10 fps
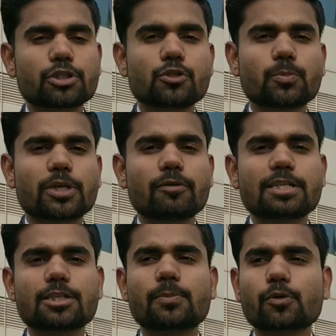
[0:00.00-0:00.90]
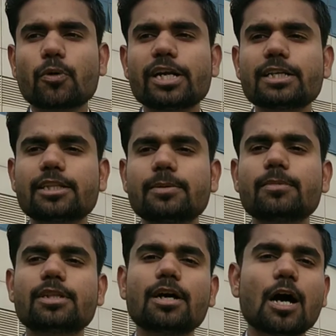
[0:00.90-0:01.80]
supervisor providing them
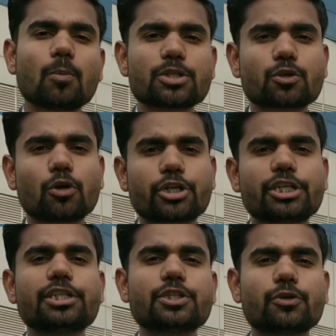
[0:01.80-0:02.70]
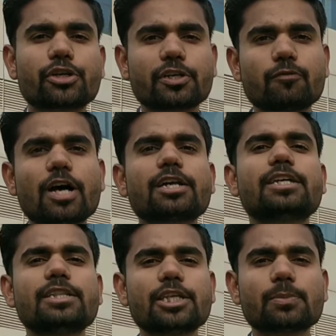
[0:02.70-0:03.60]
the how much quantity they should require
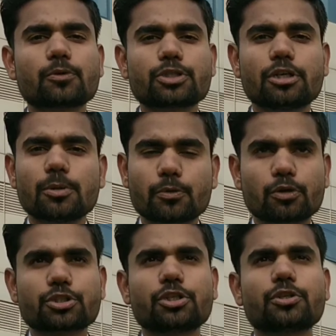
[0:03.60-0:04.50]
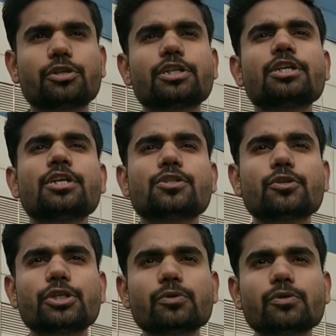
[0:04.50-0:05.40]
in their production unit. So
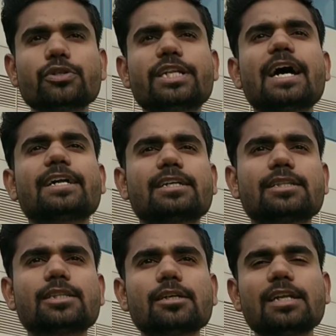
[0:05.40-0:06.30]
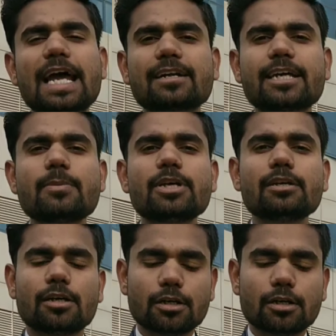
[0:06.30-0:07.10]
due to that, the lag time